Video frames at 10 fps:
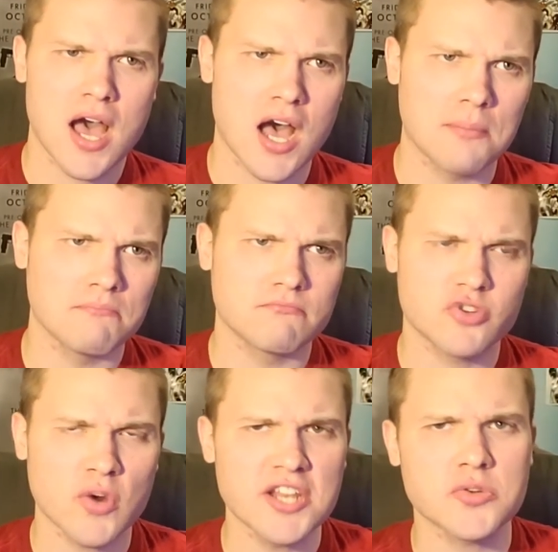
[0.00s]
um,
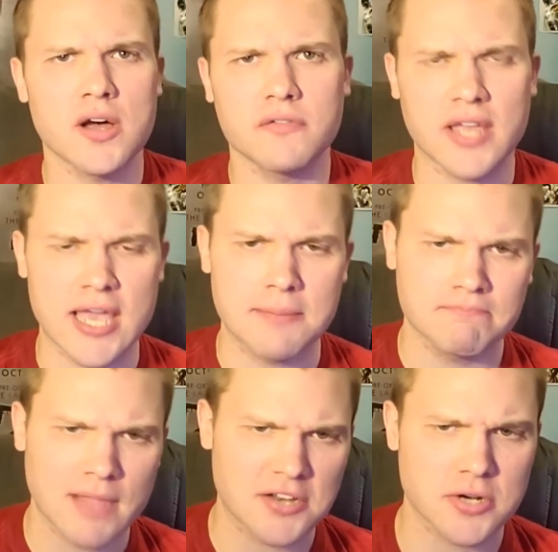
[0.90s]
2012
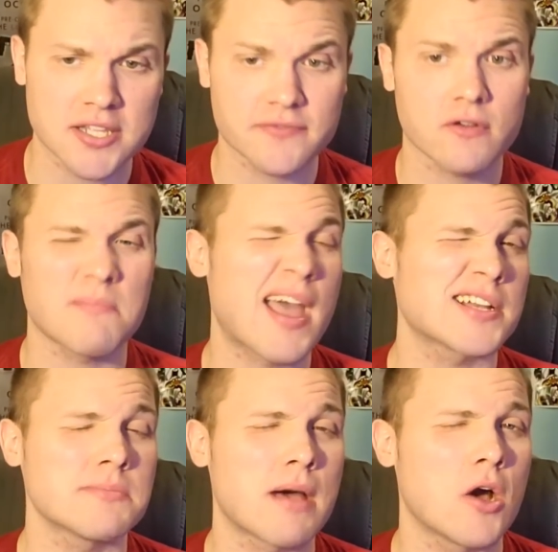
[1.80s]
came. I transferred
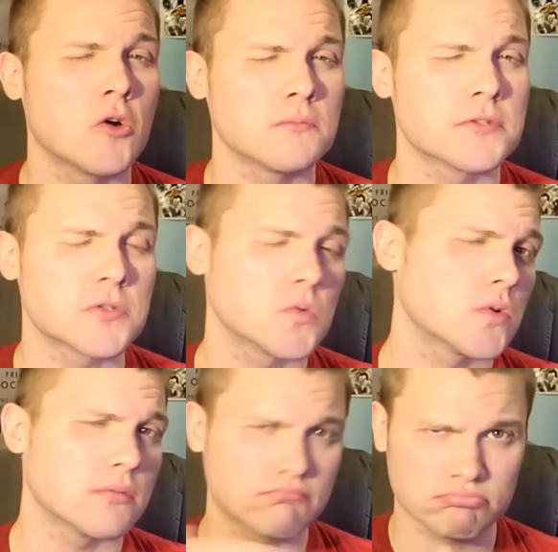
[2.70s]
back to my home
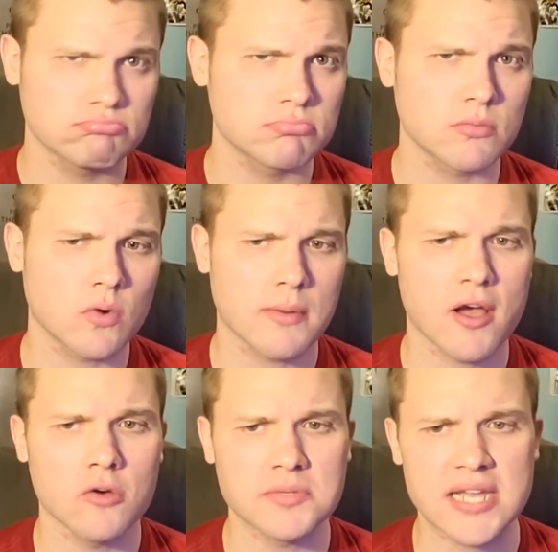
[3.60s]
store, where
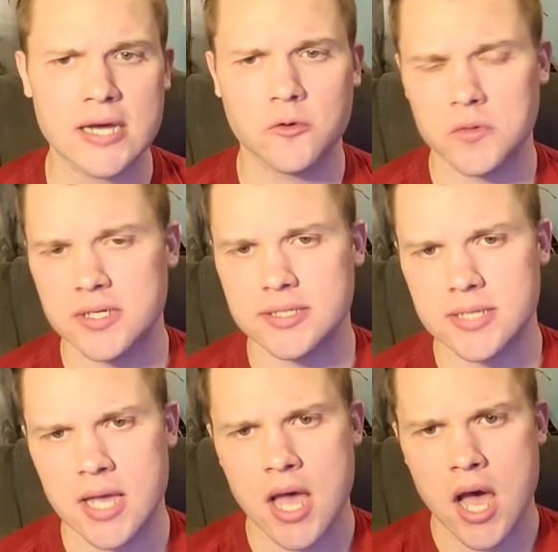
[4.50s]
my hometown
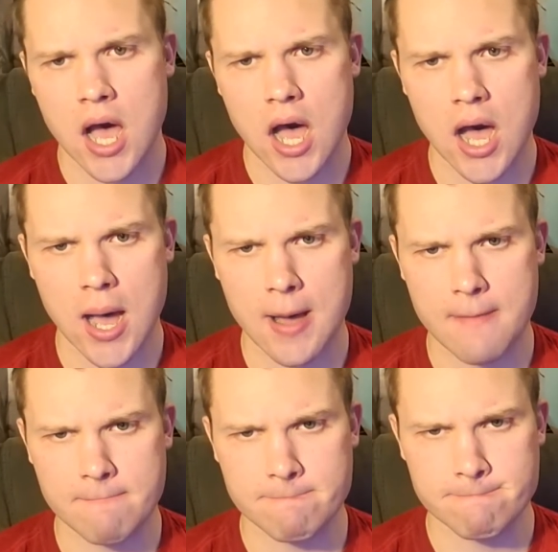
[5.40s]
was,
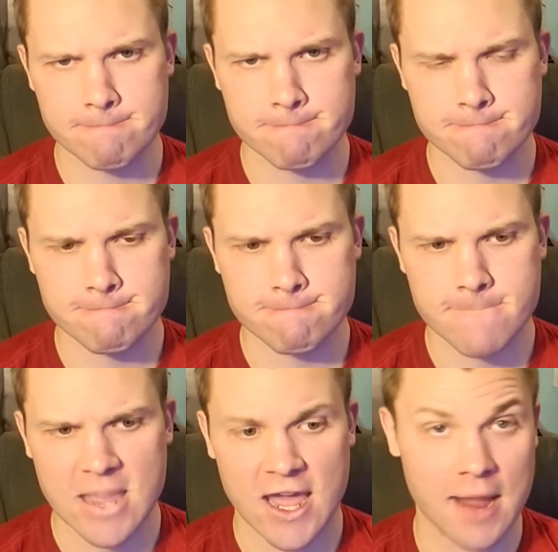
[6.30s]
um,
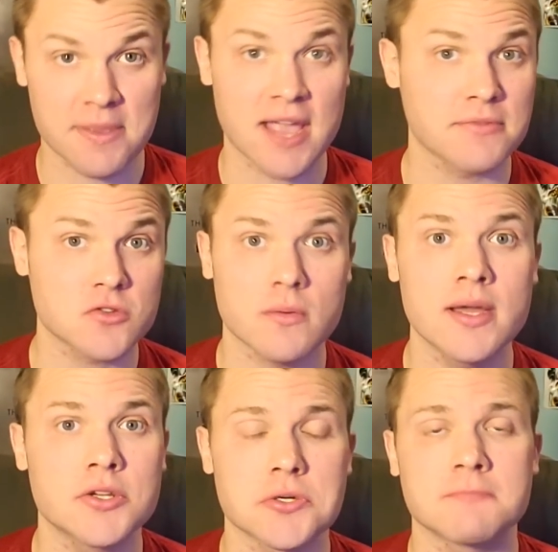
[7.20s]
and I became the store
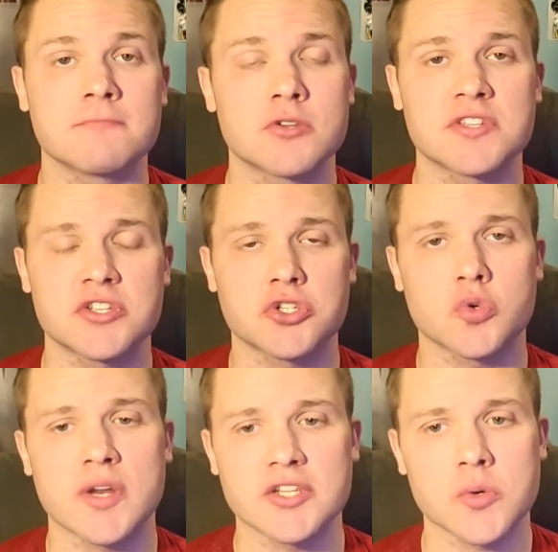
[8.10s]
manager. So this is
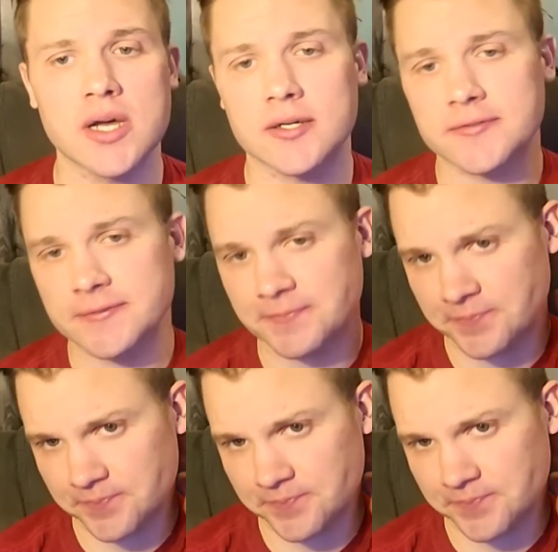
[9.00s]
2012,